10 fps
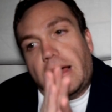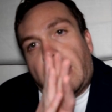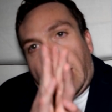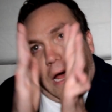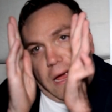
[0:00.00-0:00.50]

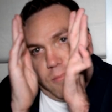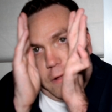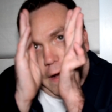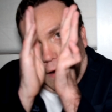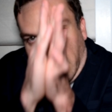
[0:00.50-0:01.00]
I am,
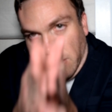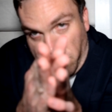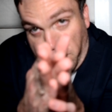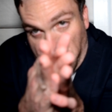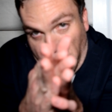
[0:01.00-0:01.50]
like,
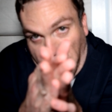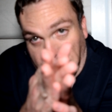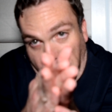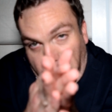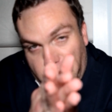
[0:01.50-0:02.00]
so
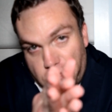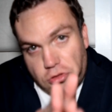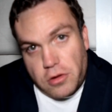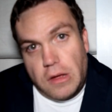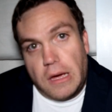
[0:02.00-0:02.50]
focused.
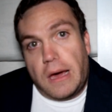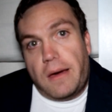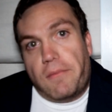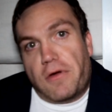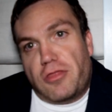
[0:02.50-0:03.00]

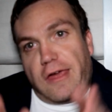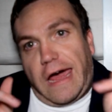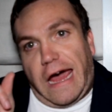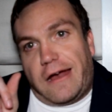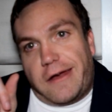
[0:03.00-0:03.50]
Because the
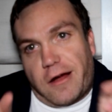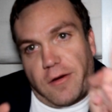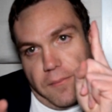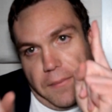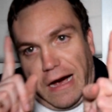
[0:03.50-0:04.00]

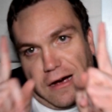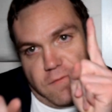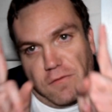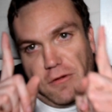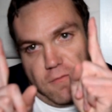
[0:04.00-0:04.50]
acting back and
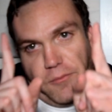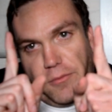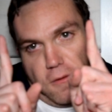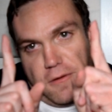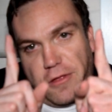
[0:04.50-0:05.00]
forth in
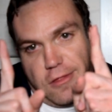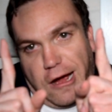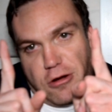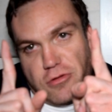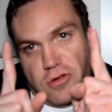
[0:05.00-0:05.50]
both of these
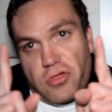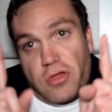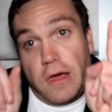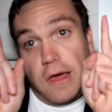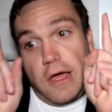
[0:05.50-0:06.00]
actors
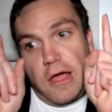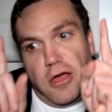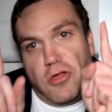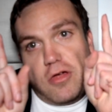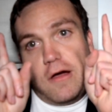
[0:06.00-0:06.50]

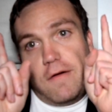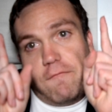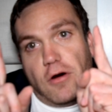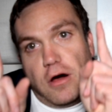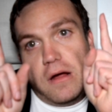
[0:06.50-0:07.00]
is
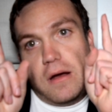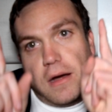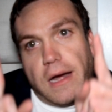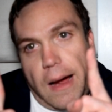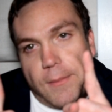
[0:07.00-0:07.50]

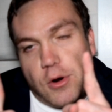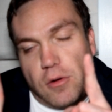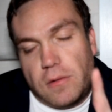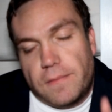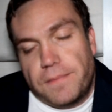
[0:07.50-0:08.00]

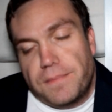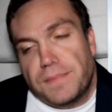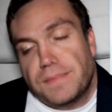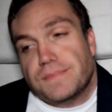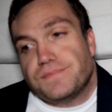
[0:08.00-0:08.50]
phenomenal.
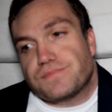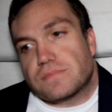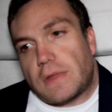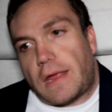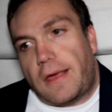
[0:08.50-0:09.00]

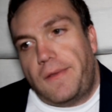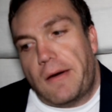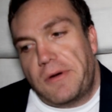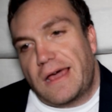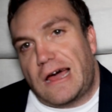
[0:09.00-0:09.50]
And then
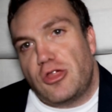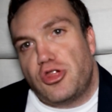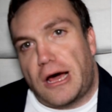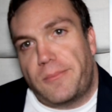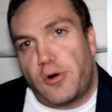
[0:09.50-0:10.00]
we got
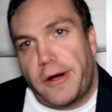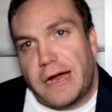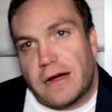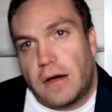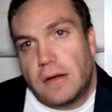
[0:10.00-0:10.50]
John
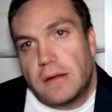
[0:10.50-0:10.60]
Boyega.